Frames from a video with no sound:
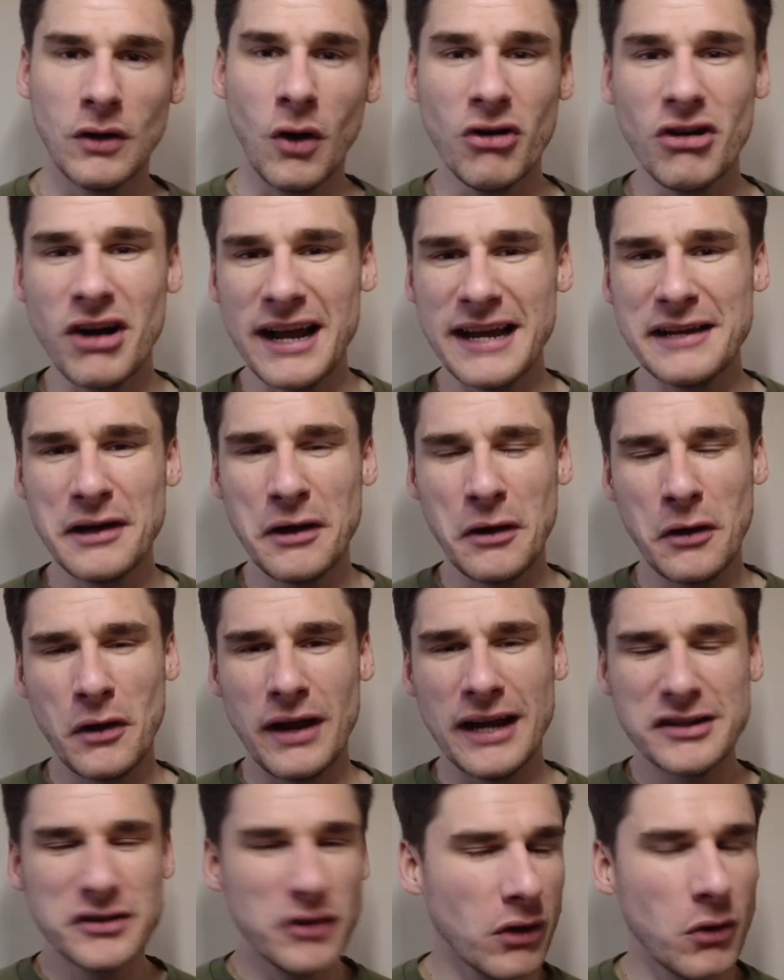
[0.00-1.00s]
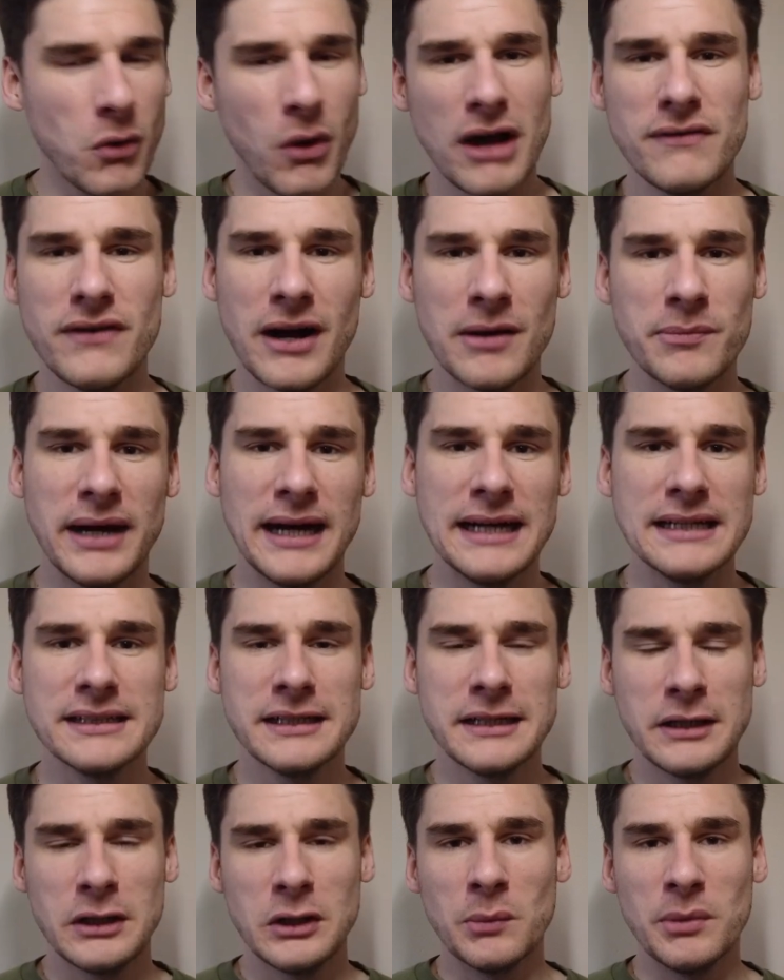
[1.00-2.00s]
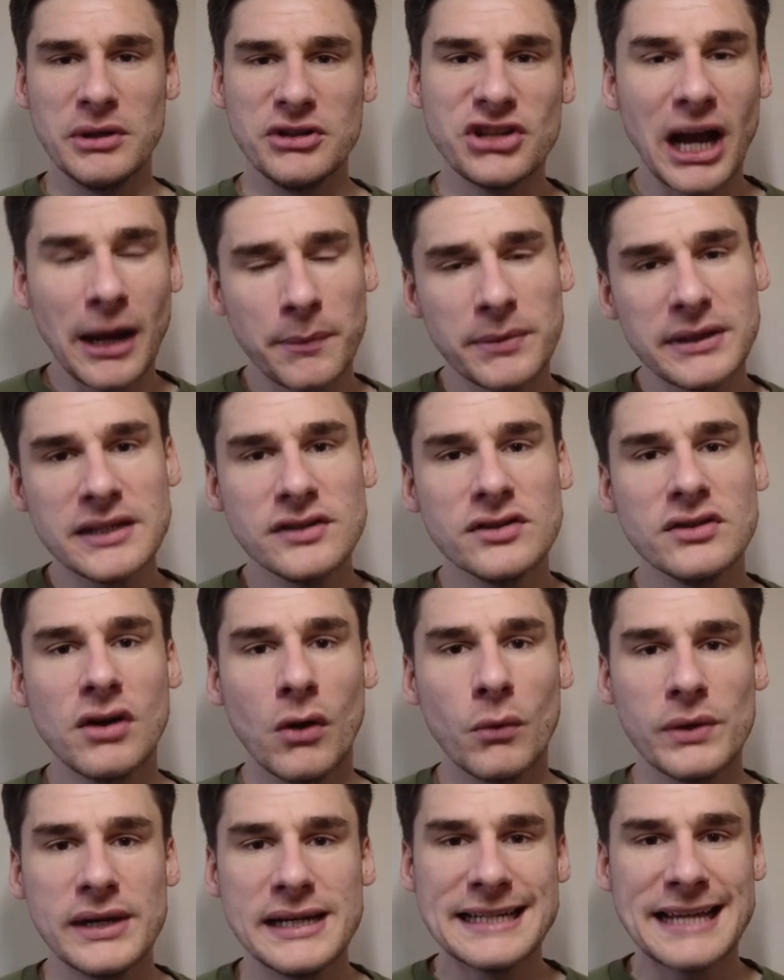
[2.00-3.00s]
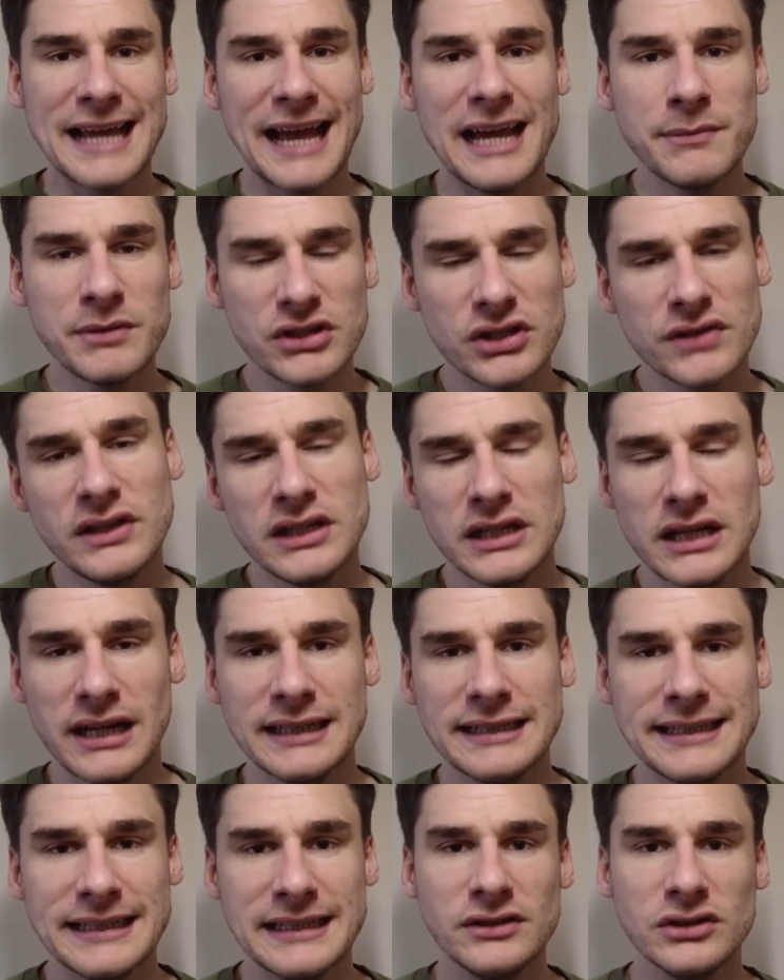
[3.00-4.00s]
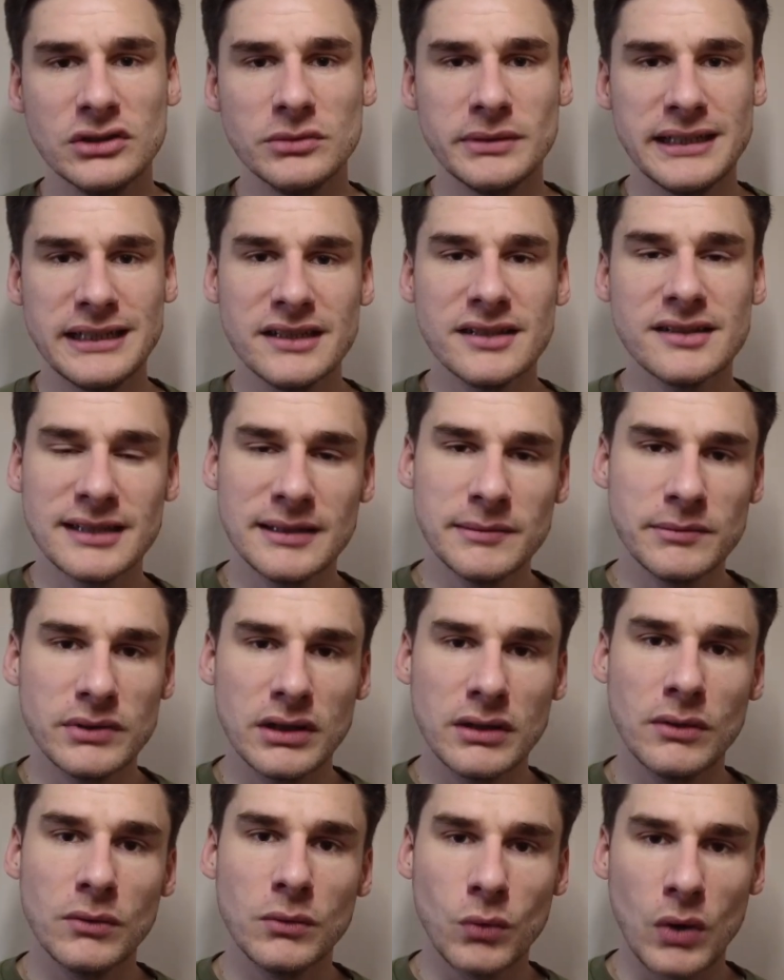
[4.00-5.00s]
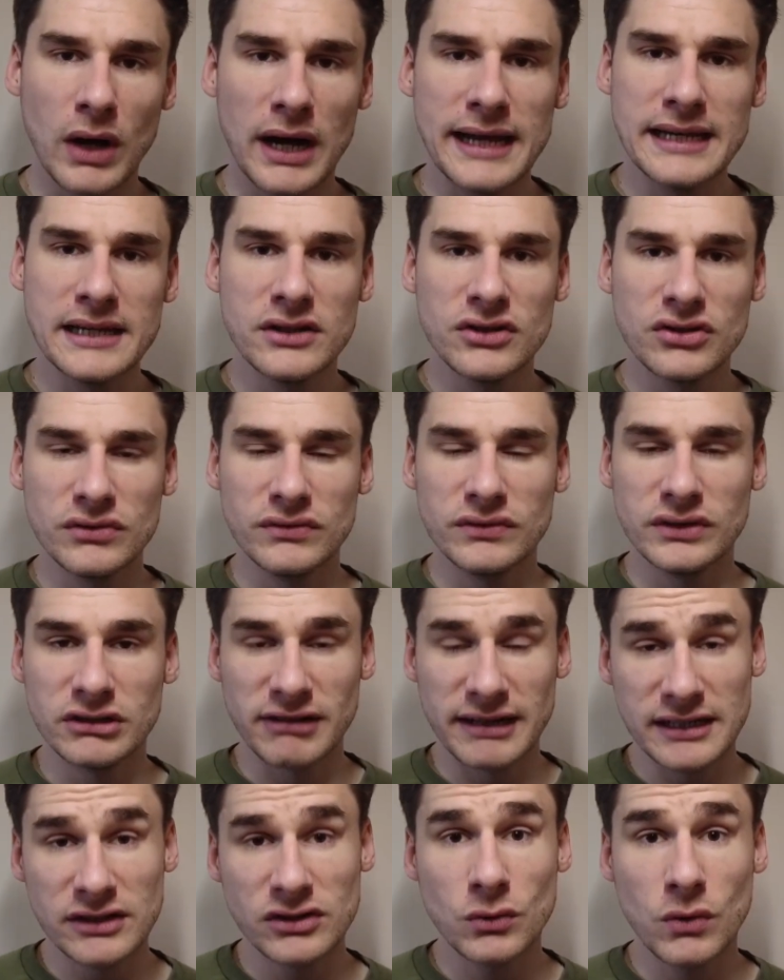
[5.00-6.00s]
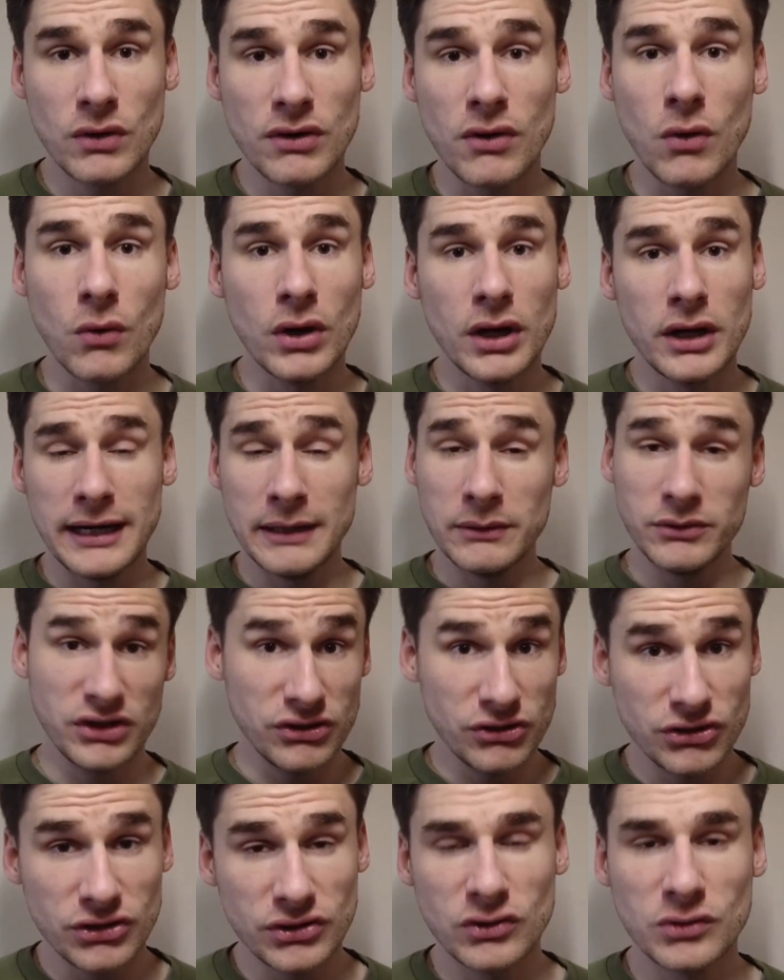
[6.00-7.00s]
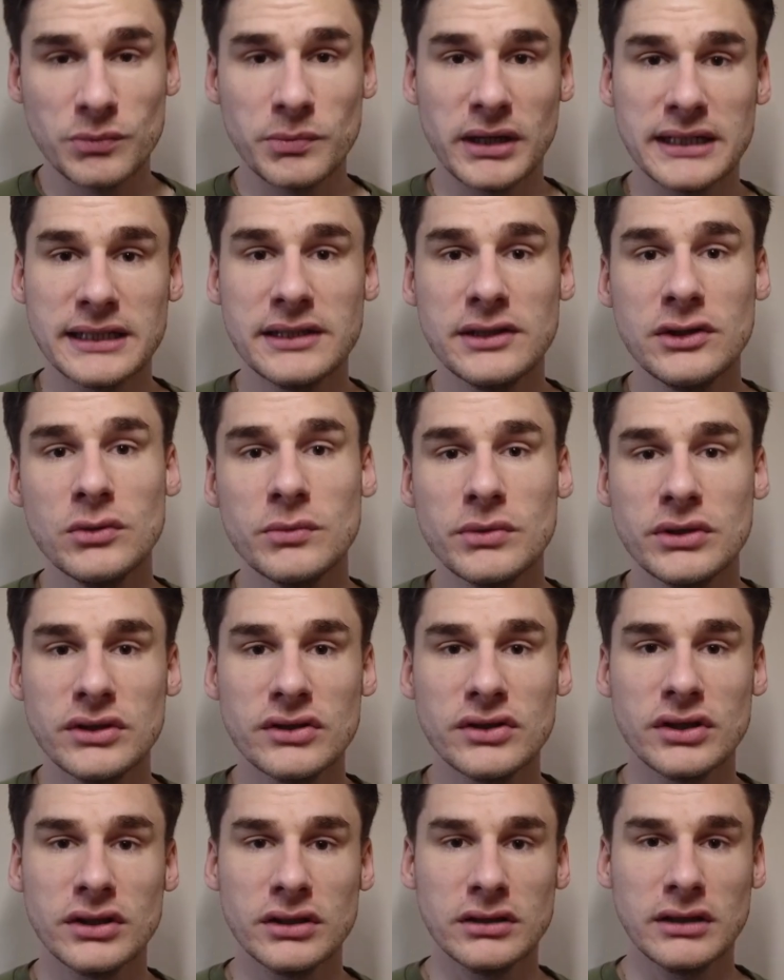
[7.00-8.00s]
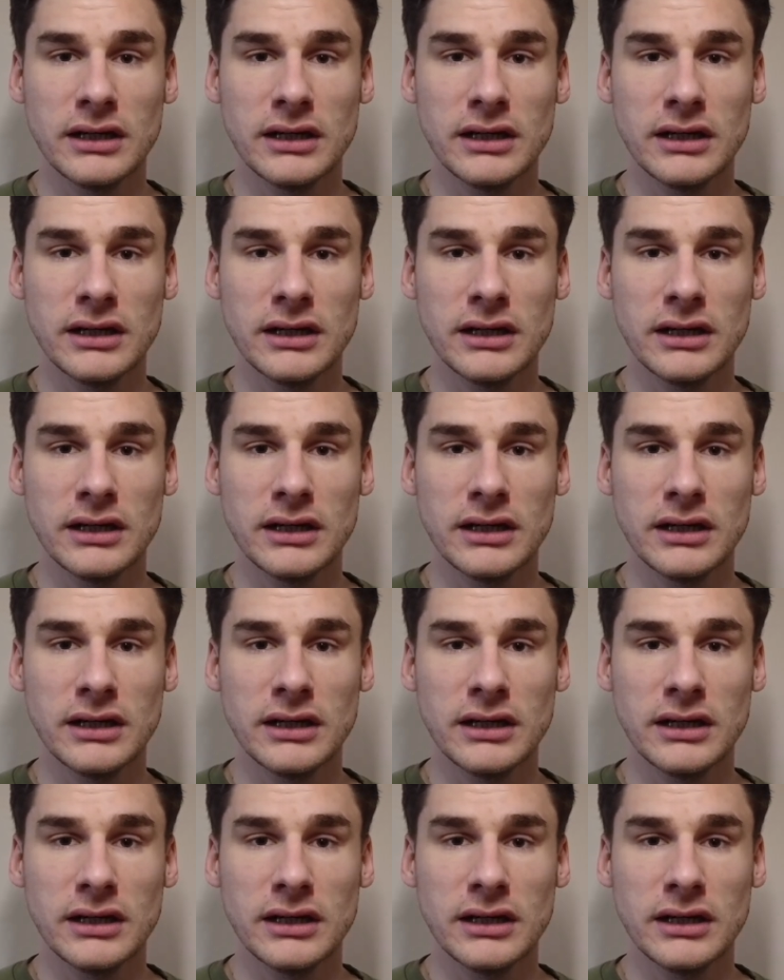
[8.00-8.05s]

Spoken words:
All right, it's not quite that bad, but Japanese knotweed came into the United Kingdom in a similar way to the grey squirrel. It was introduced by humans.